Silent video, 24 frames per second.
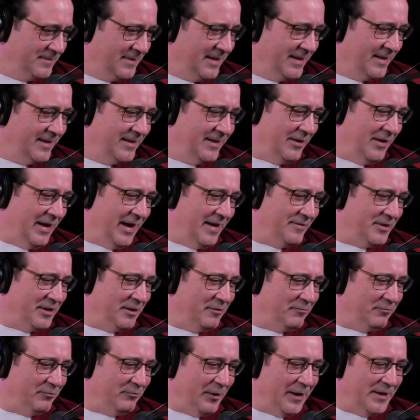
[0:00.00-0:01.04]
They're having a
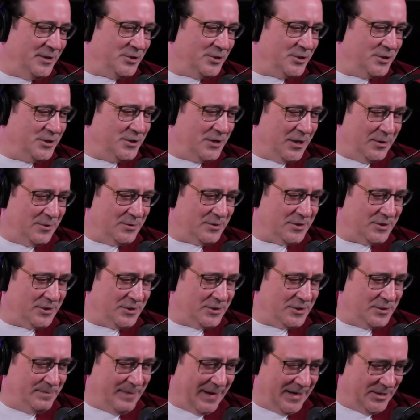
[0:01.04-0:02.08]
French toast
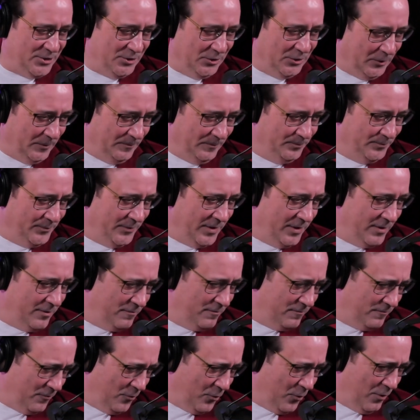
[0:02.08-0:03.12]
special
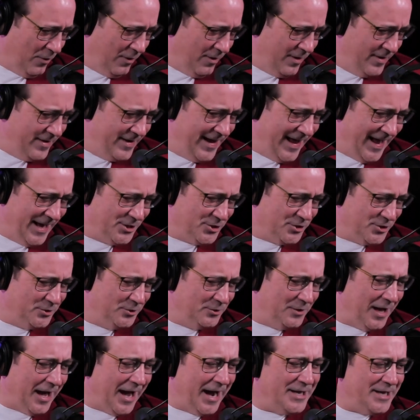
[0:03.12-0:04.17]
for
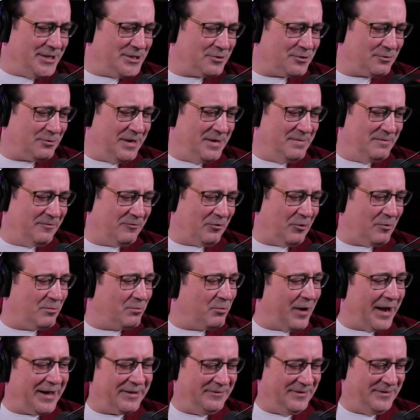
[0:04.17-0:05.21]
National Ice Cream for
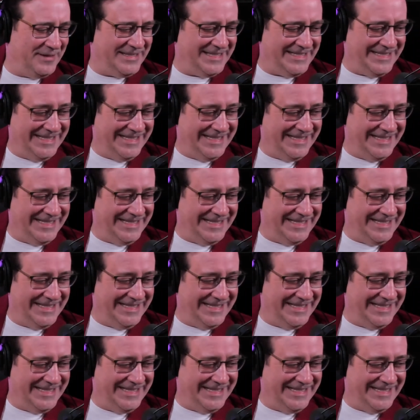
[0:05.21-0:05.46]
Breakfast